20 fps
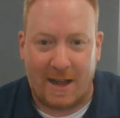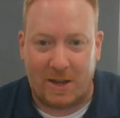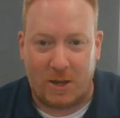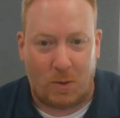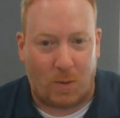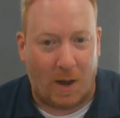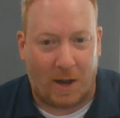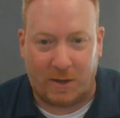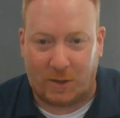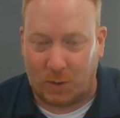
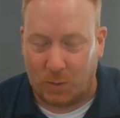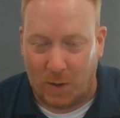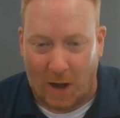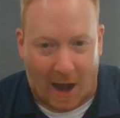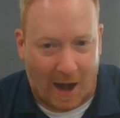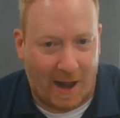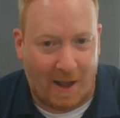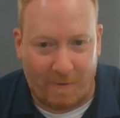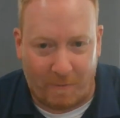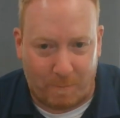You guys do
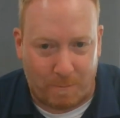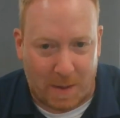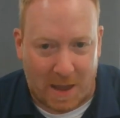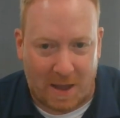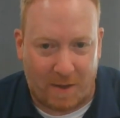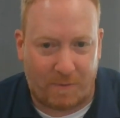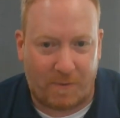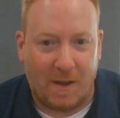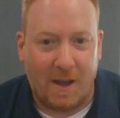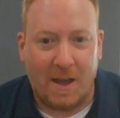not have
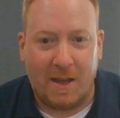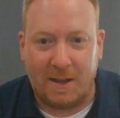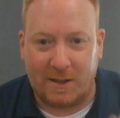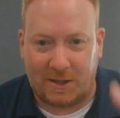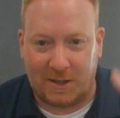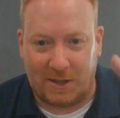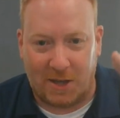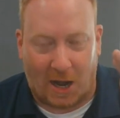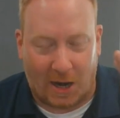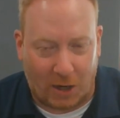beef. This
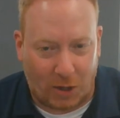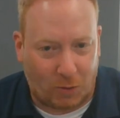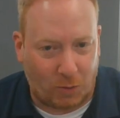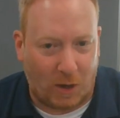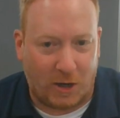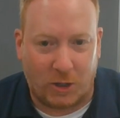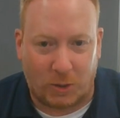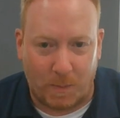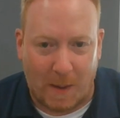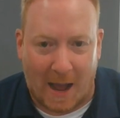is not a
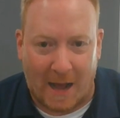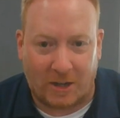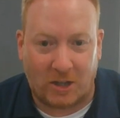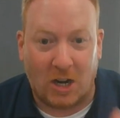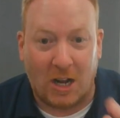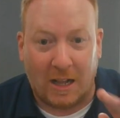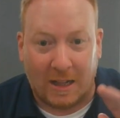grudge match.